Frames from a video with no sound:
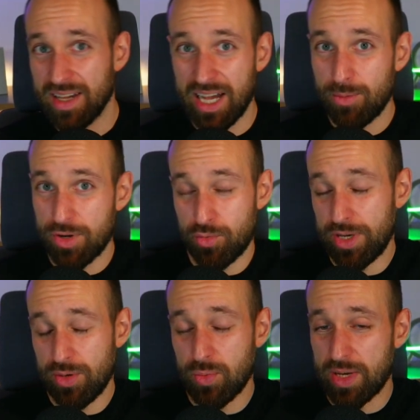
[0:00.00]
I'm
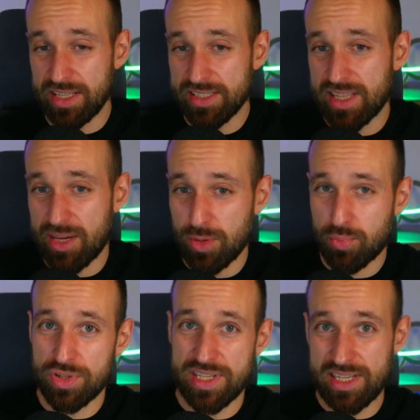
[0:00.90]
wondering what else they will
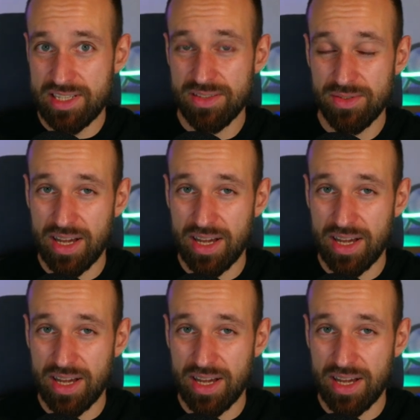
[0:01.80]
present.